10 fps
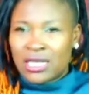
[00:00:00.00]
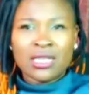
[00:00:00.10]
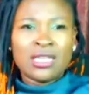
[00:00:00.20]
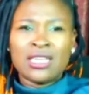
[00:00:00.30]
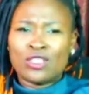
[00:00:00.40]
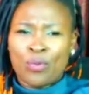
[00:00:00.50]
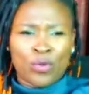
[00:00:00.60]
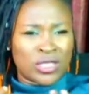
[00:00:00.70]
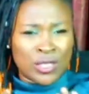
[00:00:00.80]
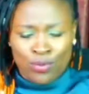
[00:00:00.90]
It's not
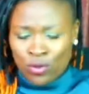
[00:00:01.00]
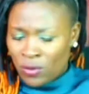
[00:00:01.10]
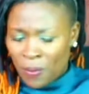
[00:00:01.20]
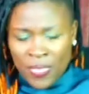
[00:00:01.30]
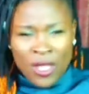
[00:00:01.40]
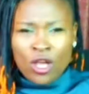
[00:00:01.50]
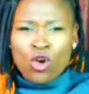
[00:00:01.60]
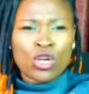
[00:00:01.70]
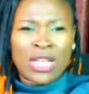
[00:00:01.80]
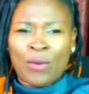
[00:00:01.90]
possible. Now,
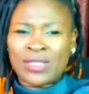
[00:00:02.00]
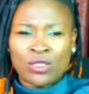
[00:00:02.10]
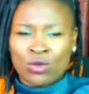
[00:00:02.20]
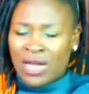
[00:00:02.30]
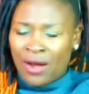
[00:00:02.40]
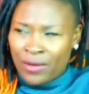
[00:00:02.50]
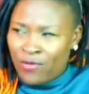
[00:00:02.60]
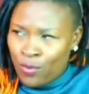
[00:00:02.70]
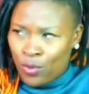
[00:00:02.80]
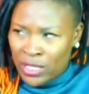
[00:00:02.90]
what's you carry for but
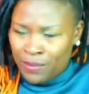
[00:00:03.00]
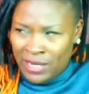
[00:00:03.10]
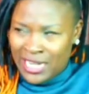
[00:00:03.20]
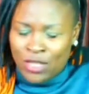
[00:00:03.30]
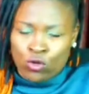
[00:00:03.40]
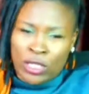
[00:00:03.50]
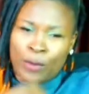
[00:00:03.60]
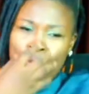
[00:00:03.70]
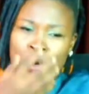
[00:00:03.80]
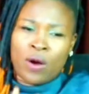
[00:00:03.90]
then you go take
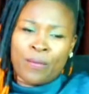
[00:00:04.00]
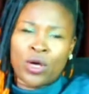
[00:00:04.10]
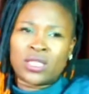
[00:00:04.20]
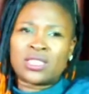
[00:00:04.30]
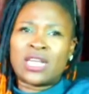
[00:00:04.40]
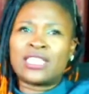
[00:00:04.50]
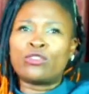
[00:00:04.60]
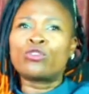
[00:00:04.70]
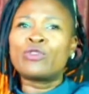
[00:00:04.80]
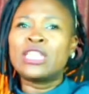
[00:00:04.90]
power. But they don't
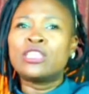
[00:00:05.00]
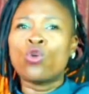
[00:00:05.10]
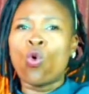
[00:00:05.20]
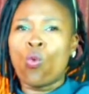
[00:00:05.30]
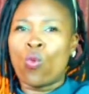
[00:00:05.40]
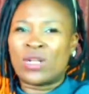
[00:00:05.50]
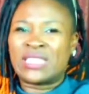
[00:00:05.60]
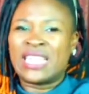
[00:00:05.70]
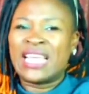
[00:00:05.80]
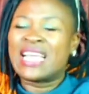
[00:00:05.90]
really know what
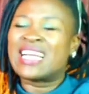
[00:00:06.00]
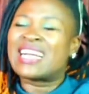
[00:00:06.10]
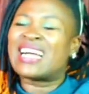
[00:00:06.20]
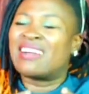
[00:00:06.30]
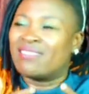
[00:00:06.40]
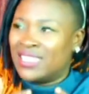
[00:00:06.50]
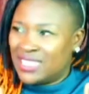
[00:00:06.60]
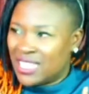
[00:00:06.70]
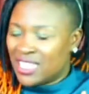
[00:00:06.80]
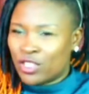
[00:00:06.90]
they carry.
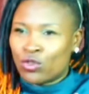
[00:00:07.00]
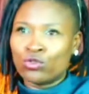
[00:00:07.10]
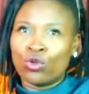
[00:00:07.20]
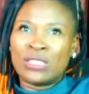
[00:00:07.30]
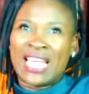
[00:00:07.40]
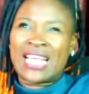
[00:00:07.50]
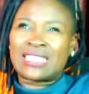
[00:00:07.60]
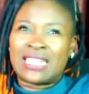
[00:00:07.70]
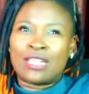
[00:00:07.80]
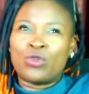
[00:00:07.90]
They don't know the extent at
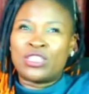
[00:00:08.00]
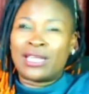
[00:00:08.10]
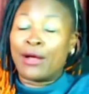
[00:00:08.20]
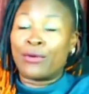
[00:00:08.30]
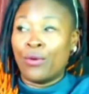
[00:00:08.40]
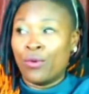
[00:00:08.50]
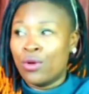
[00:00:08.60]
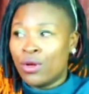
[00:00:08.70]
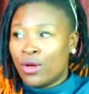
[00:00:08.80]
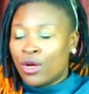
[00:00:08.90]
which they can go.
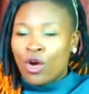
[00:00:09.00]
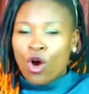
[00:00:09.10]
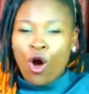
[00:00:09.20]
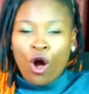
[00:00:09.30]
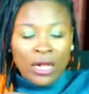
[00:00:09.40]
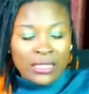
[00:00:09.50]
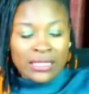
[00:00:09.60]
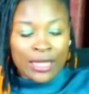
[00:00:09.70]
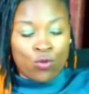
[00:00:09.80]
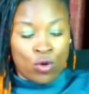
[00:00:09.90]
All they
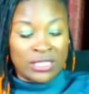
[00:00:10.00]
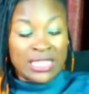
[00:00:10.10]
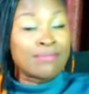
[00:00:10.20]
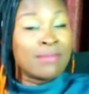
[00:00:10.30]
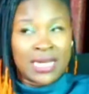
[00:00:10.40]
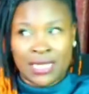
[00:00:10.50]
want is money.